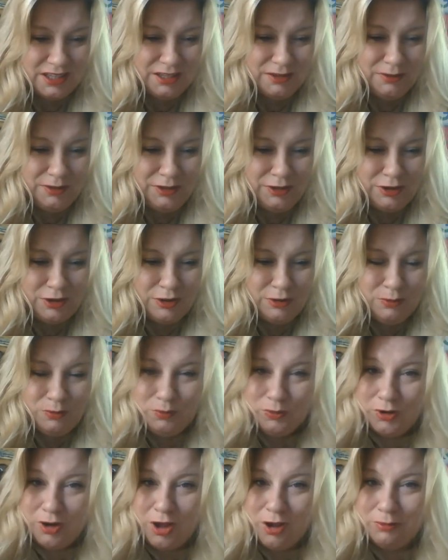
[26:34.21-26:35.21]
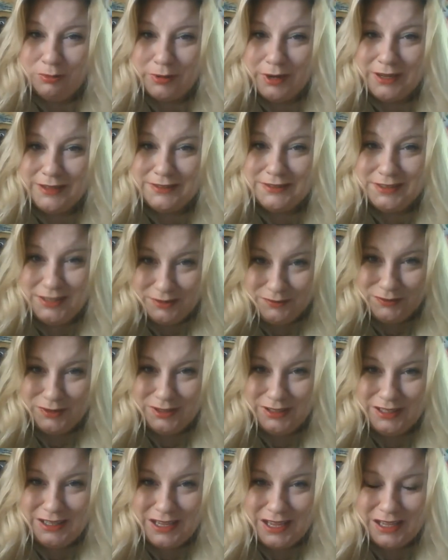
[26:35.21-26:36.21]
We're all raised
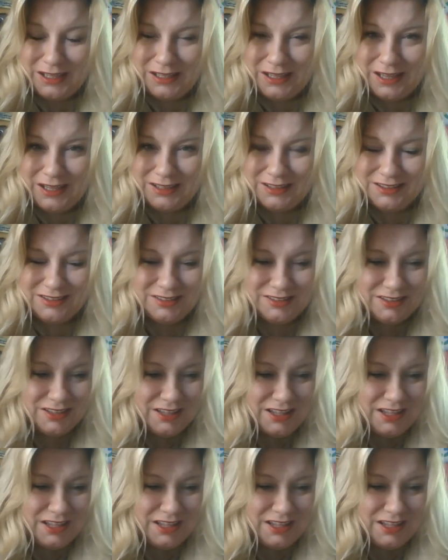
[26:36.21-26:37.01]
differently, I guess.